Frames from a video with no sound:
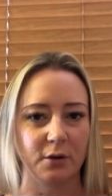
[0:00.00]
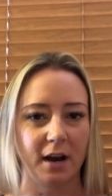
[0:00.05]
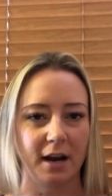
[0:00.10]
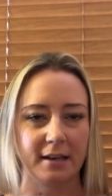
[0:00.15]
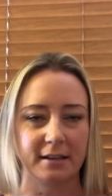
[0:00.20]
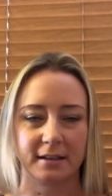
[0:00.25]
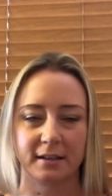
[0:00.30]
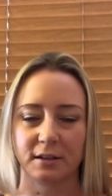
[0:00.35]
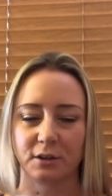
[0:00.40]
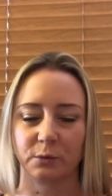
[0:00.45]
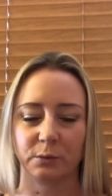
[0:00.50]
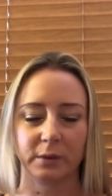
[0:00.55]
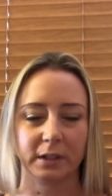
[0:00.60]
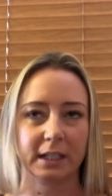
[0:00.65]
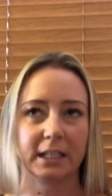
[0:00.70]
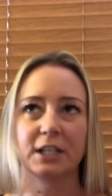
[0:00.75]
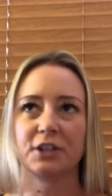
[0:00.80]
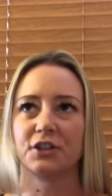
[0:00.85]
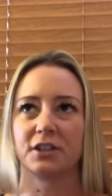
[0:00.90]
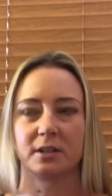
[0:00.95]
guys because it
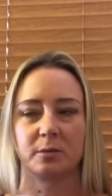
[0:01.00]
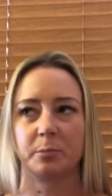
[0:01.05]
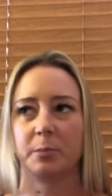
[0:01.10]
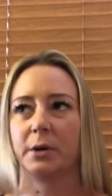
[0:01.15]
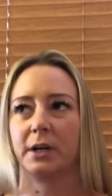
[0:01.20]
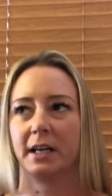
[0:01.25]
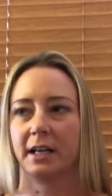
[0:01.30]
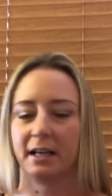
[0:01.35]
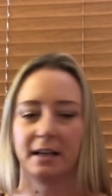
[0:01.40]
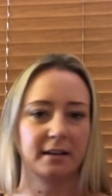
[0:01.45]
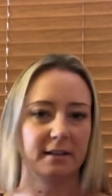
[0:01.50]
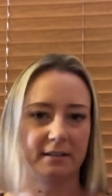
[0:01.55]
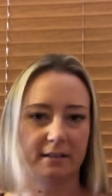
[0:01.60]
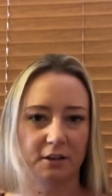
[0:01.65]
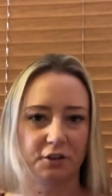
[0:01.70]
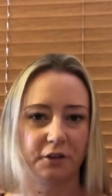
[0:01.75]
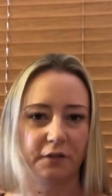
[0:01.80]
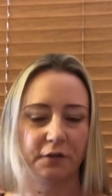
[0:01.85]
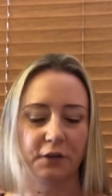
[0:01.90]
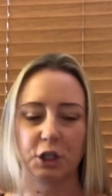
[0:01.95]
really just put it into
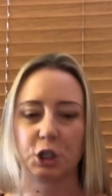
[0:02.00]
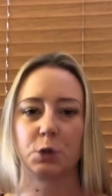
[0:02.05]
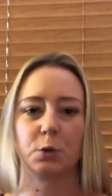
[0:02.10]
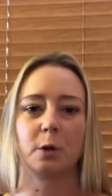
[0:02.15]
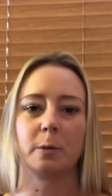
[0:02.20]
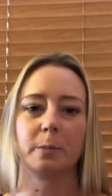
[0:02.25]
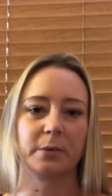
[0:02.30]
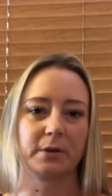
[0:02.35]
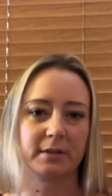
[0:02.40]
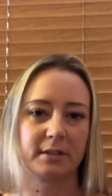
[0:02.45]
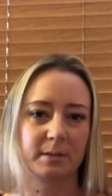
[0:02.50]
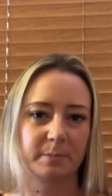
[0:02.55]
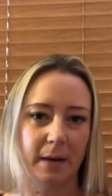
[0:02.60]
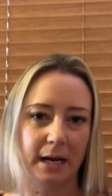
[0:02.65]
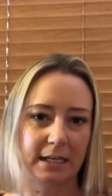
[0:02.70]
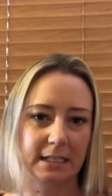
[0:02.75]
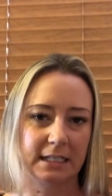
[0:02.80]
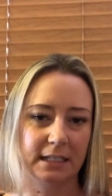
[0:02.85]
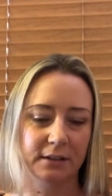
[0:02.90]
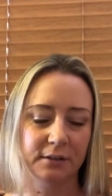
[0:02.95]
such a visual
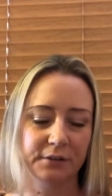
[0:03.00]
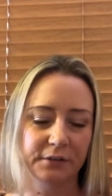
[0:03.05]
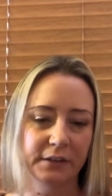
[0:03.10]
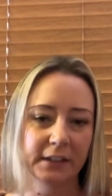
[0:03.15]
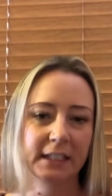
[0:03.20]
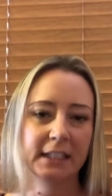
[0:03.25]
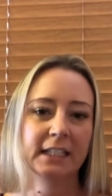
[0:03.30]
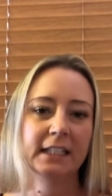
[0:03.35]
perspective.